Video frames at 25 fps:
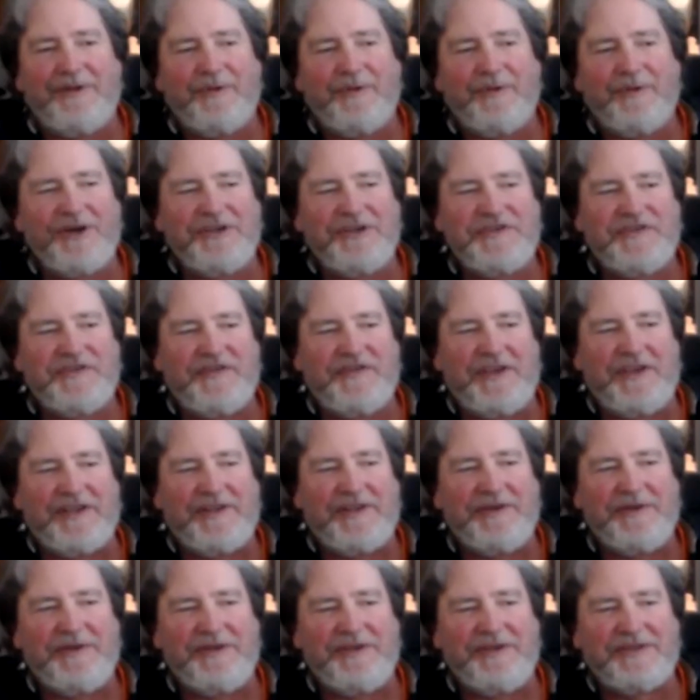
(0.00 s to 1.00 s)
words
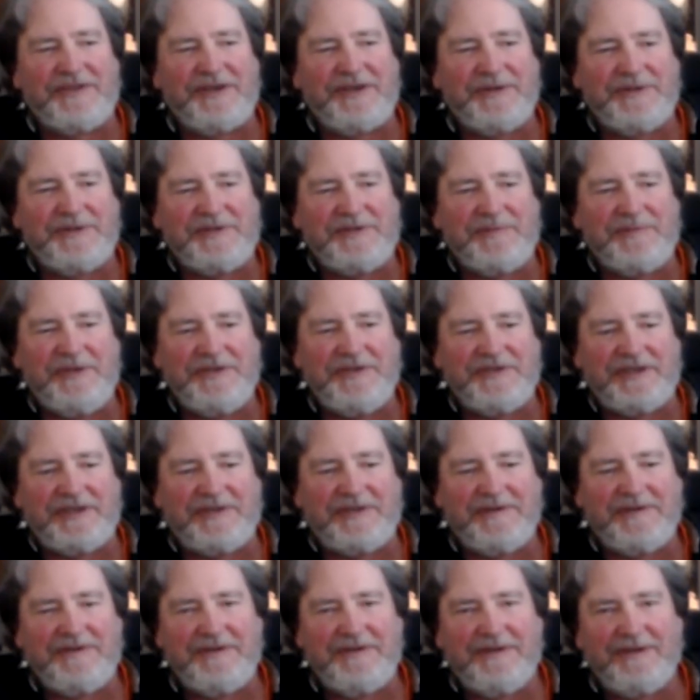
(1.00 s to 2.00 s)
fail you, there's always music.
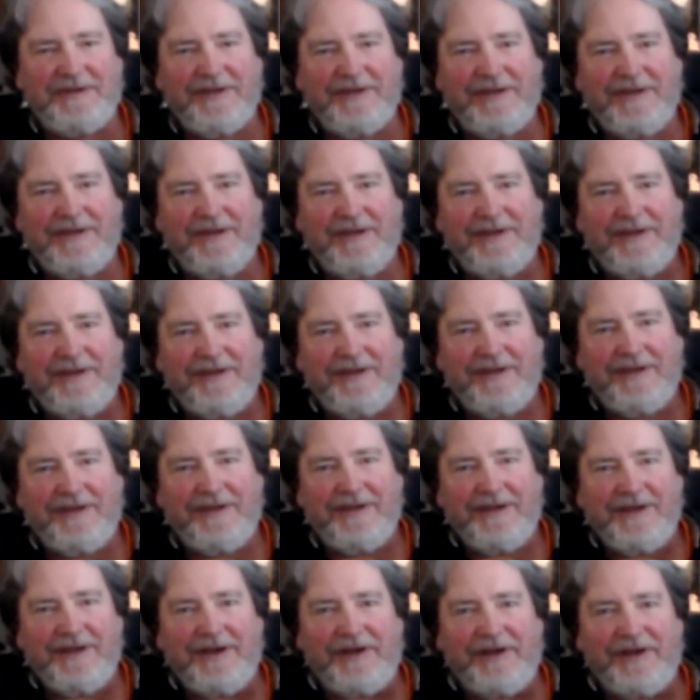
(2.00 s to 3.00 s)

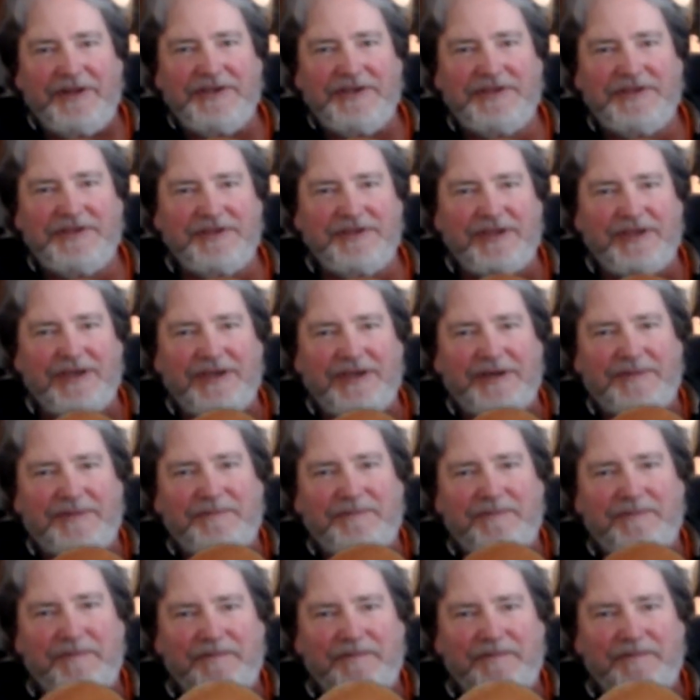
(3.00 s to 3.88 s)
This is a